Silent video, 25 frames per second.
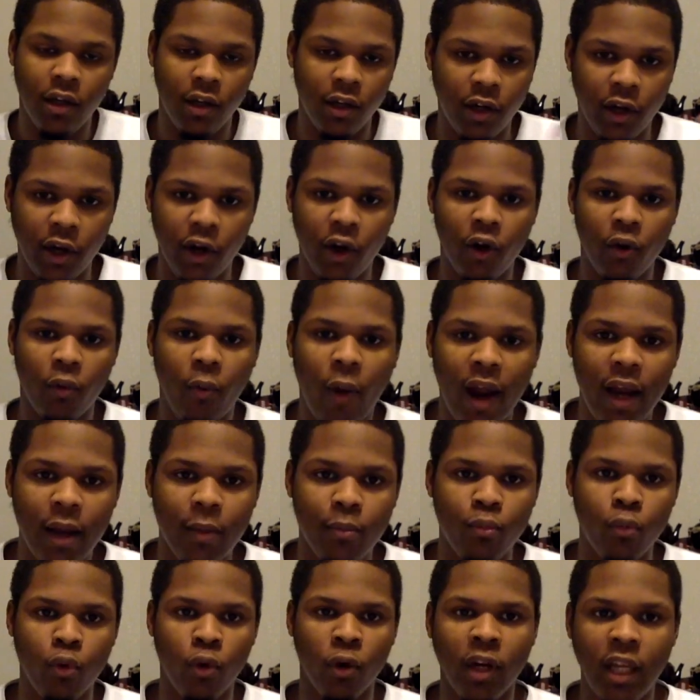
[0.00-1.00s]
Derrick Wright
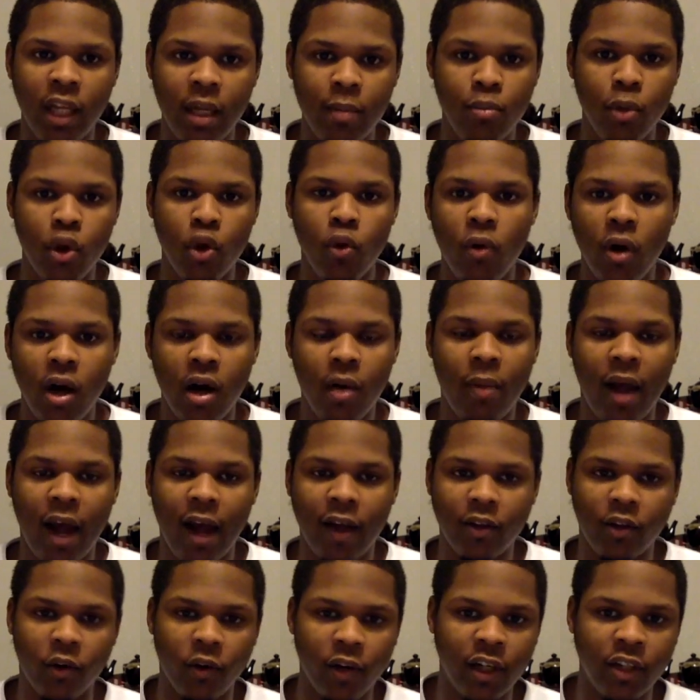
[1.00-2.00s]
really blew up
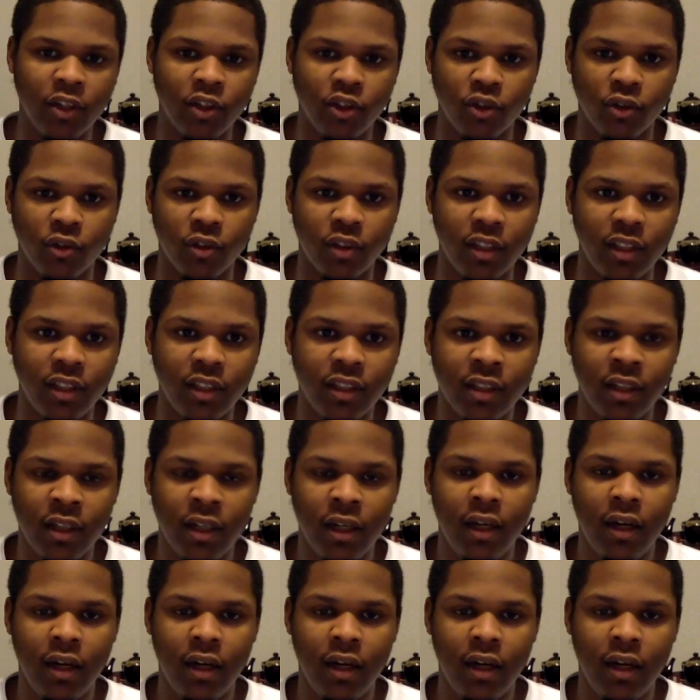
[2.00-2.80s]
after injuries.